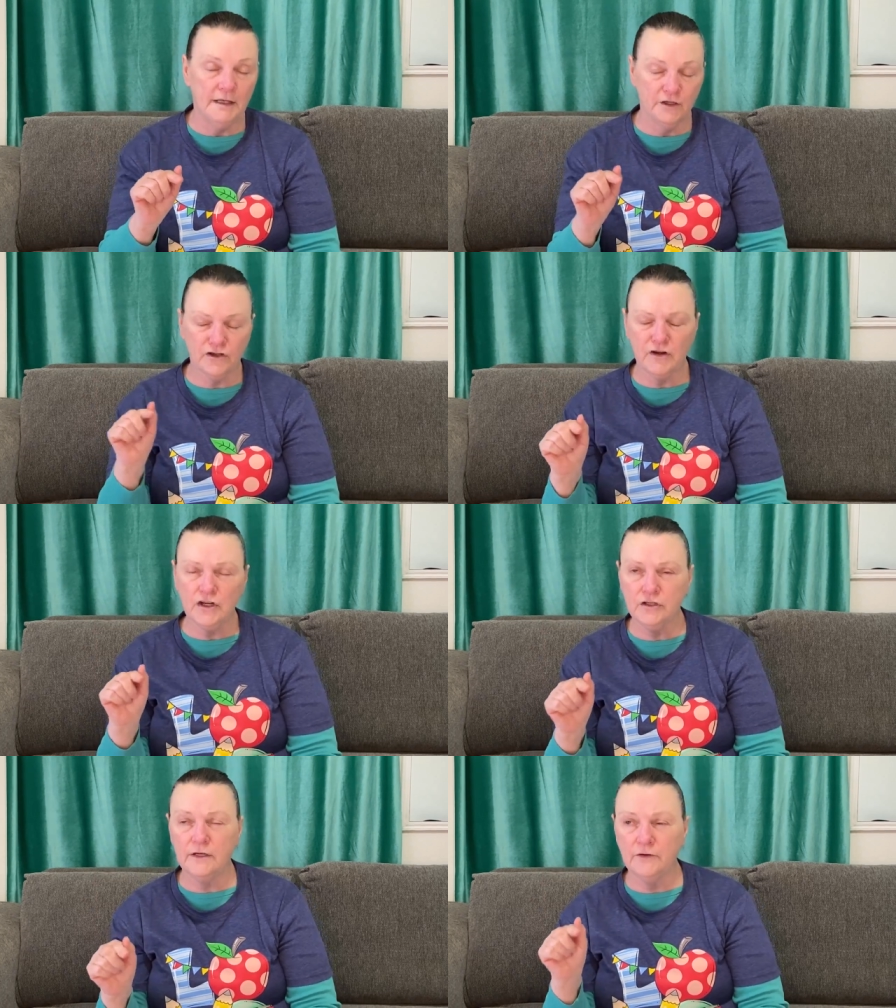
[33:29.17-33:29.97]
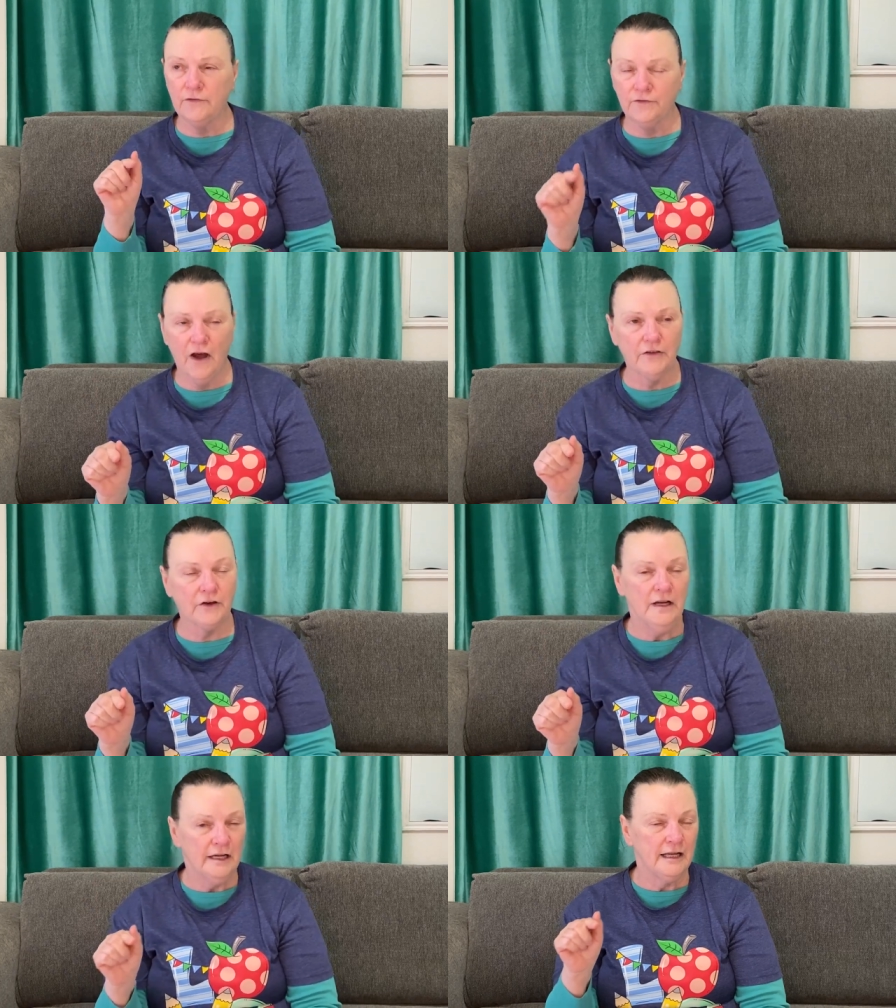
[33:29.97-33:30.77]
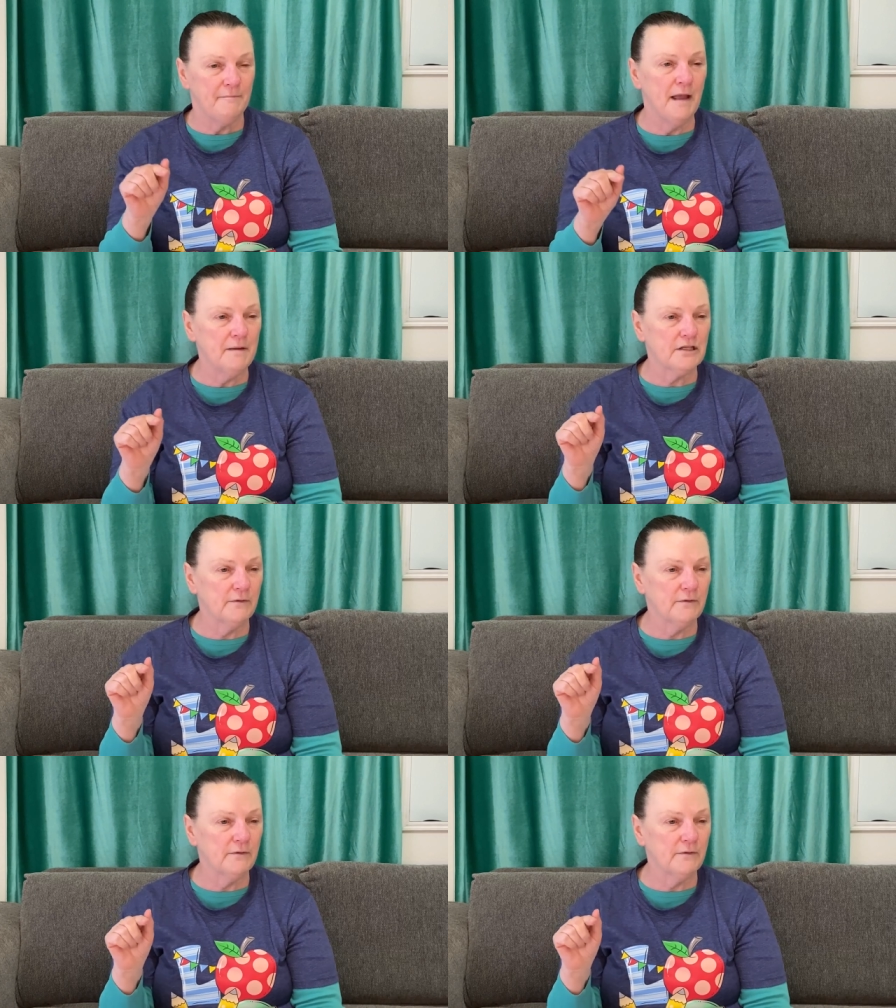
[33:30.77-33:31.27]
The instructions of your father, commandments of